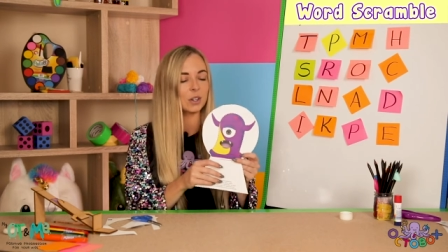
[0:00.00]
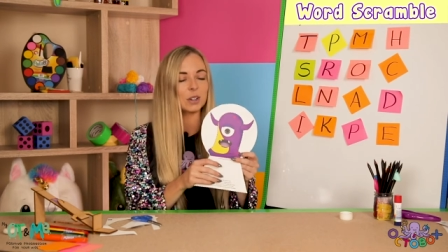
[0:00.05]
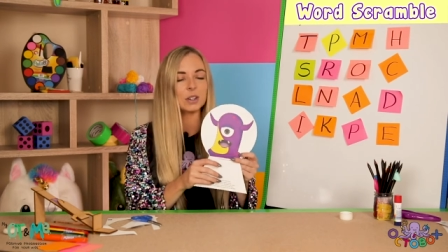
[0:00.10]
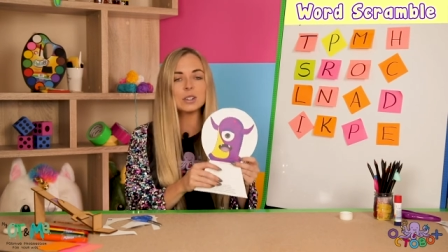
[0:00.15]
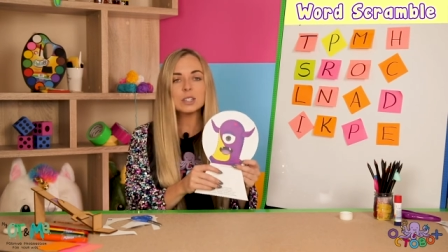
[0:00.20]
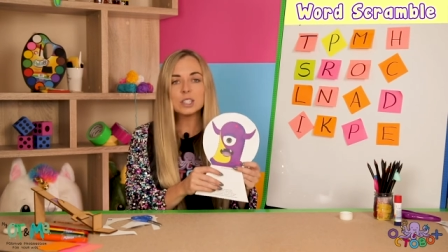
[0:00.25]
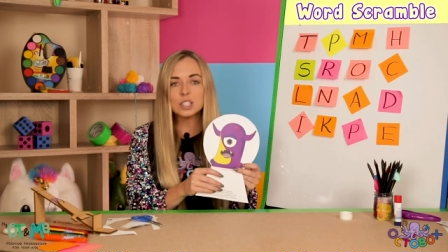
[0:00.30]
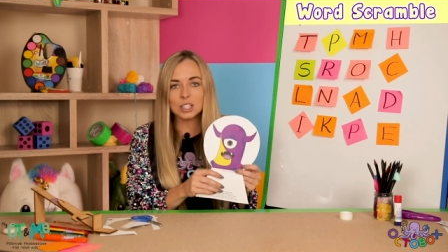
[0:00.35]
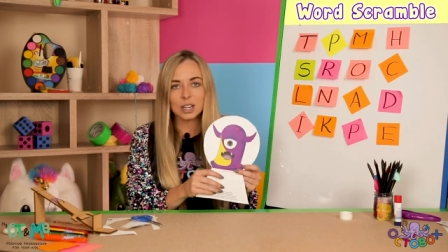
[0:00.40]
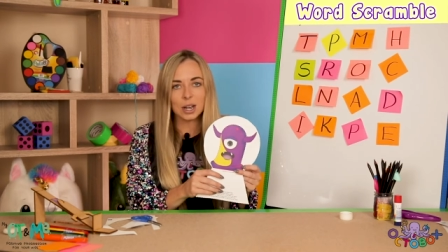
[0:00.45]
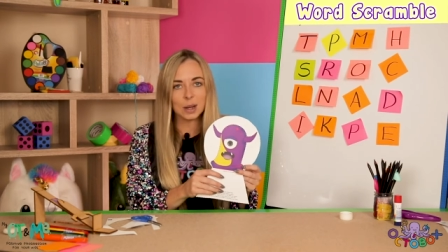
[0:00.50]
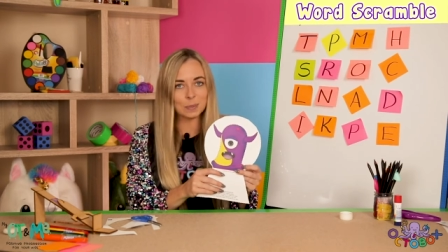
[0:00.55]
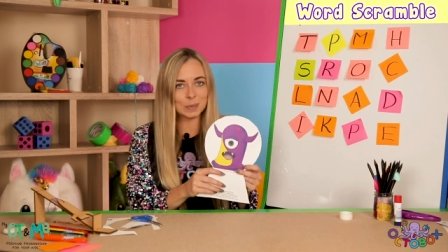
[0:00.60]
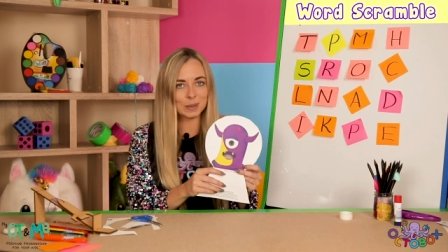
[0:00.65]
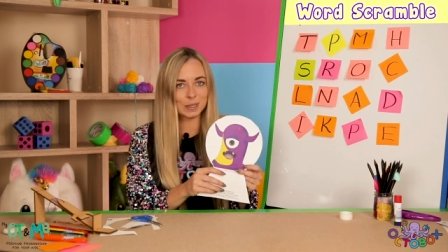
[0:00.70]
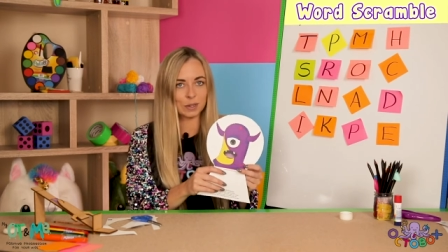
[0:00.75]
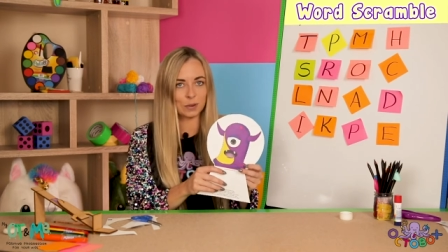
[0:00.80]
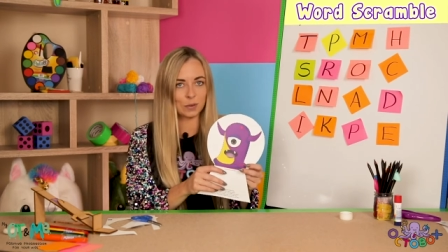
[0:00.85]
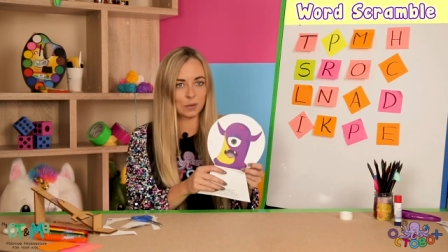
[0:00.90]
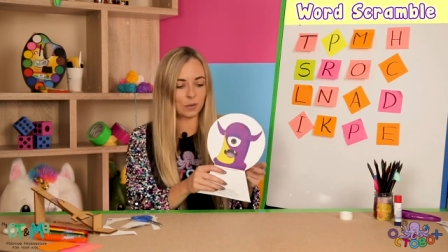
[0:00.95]
Good job
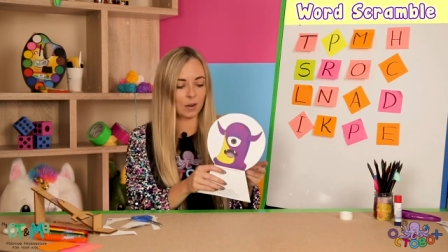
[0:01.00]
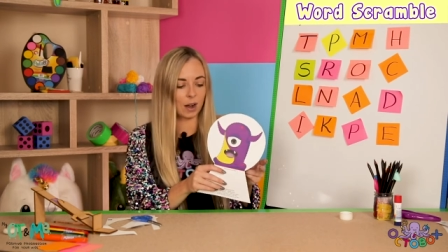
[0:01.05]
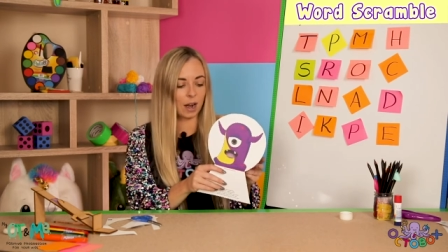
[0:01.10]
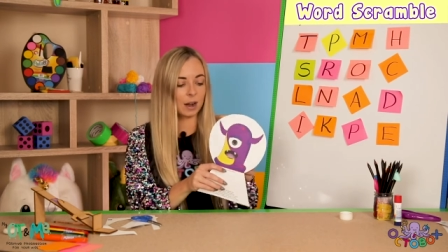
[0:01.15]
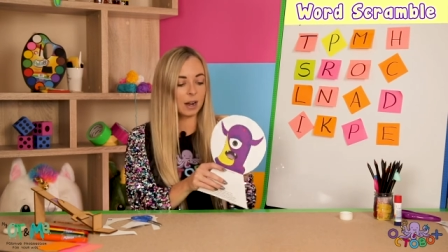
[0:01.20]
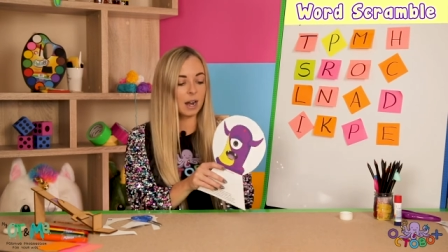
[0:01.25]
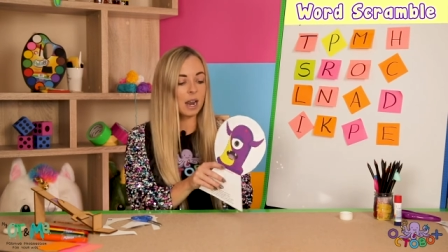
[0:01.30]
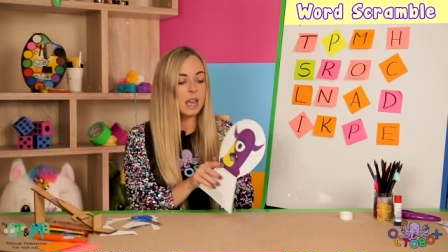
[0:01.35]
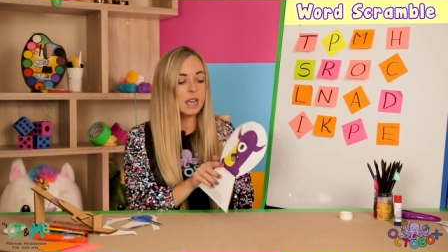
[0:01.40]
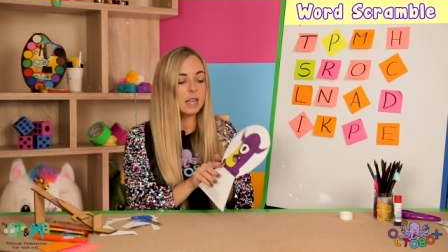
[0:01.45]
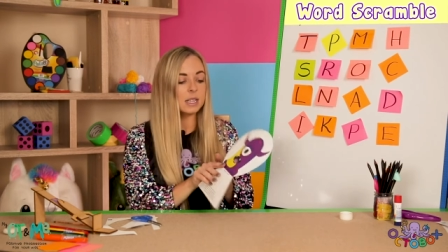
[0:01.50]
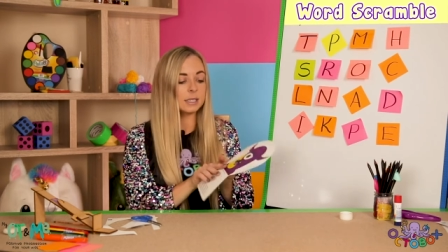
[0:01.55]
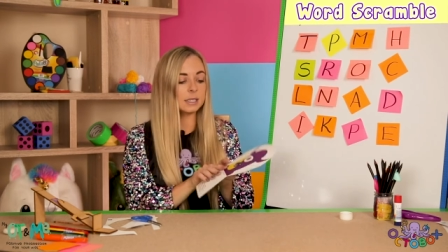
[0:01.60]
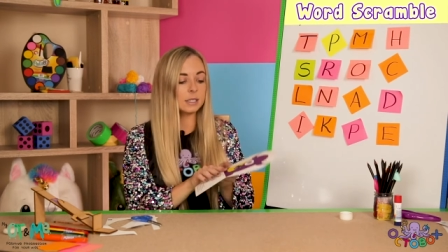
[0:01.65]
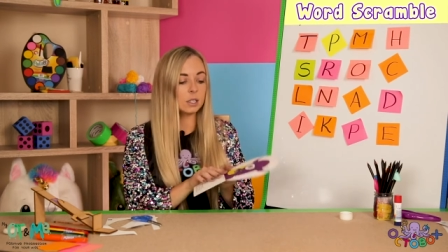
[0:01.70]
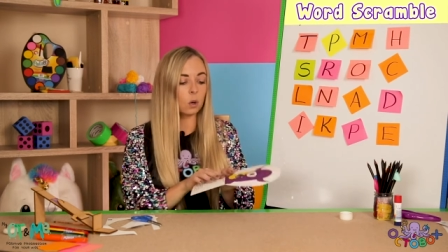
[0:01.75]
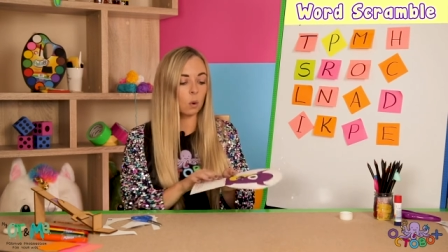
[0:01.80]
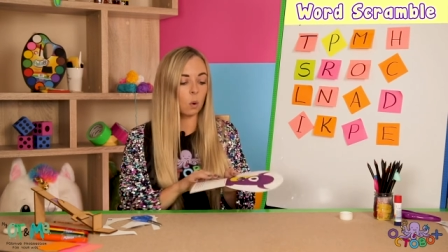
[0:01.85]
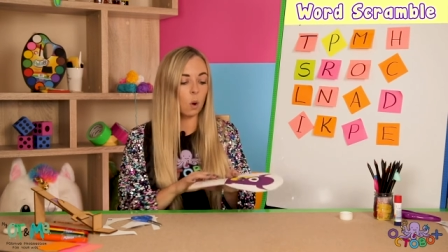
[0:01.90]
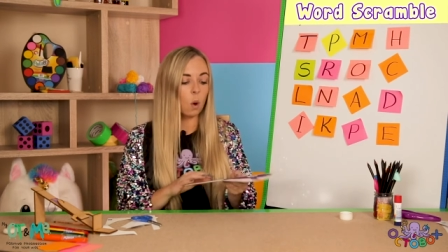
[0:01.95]
so far.
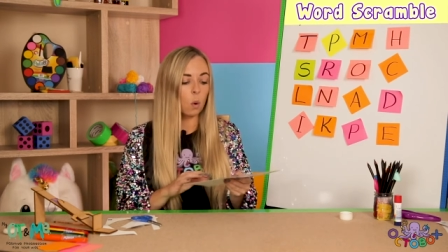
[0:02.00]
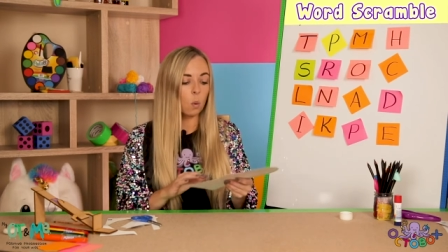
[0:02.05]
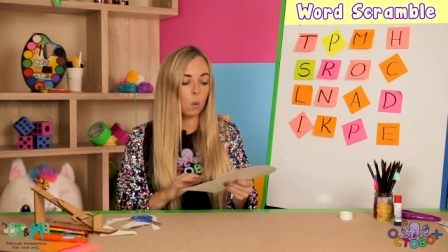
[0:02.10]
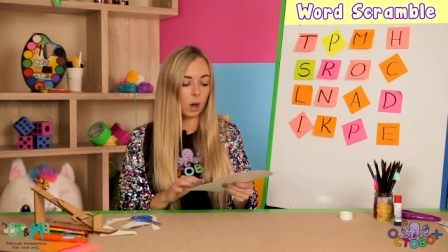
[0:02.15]
So